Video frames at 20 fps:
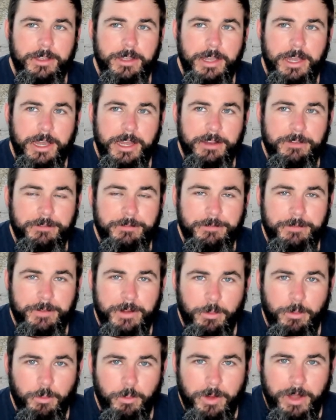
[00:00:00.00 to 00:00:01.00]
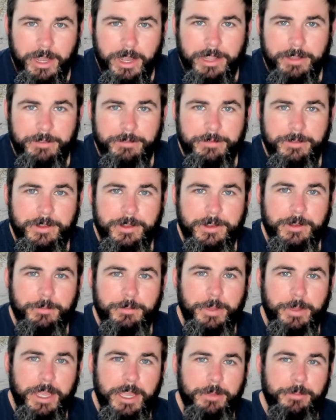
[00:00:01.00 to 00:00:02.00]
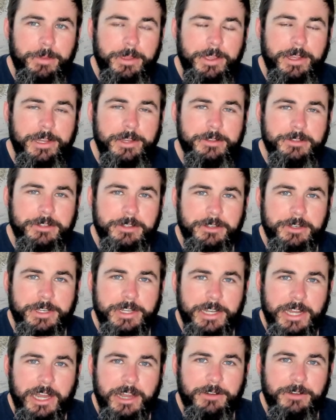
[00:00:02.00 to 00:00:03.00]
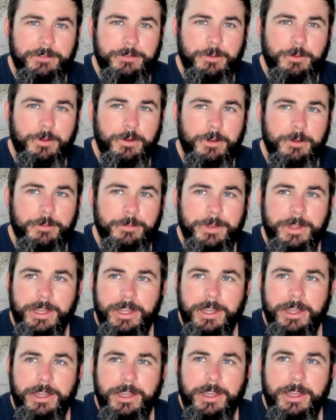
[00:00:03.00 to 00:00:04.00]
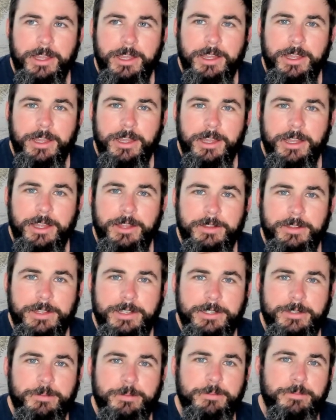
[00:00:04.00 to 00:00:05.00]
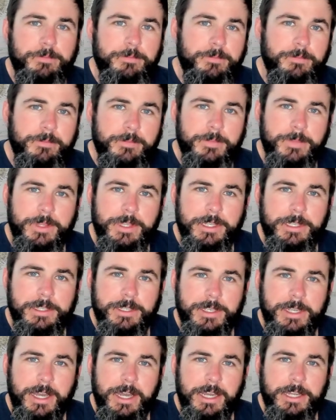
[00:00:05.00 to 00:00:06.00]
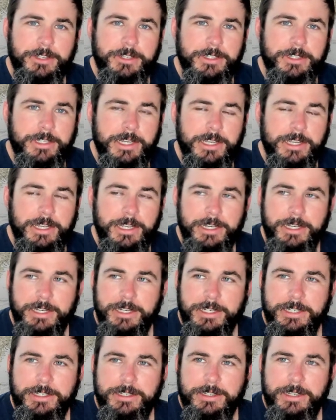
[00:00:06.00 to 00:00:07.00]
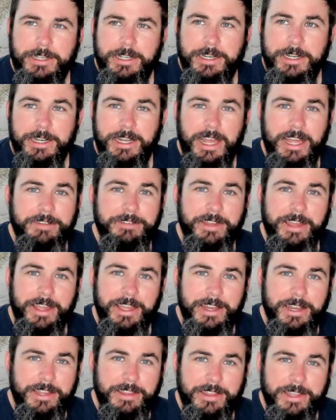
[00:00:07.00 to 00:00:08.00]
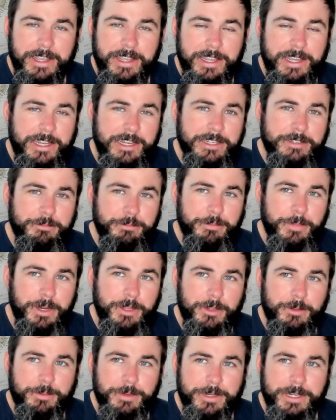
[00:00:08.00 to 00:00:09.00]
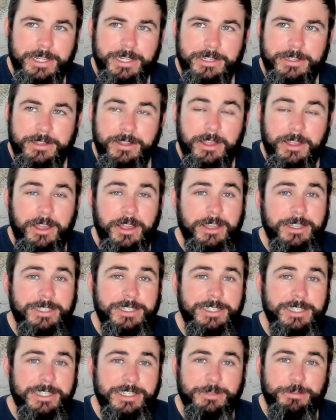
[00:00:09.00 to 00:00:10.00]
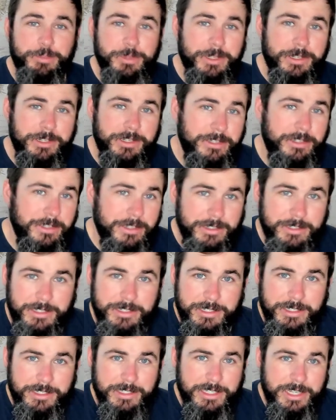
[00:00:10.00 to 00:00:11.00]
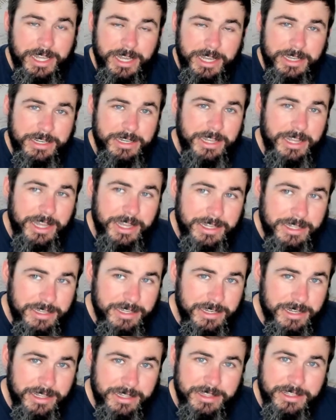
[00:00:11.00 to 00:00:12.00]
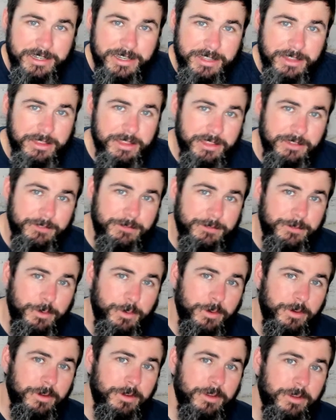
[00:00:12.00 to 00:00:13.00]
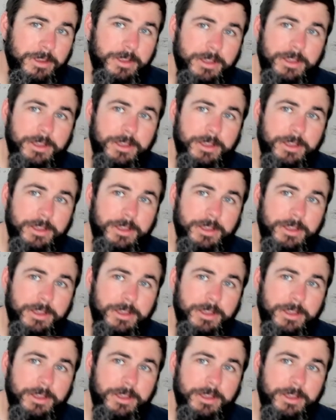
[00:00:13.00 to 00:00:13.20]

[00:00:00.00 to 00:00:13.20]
had a wife and a baby, and he was looking out for him. And this guy he didn't have anything. He had his mother, but he had $6 billion in debt and had nothing to live for.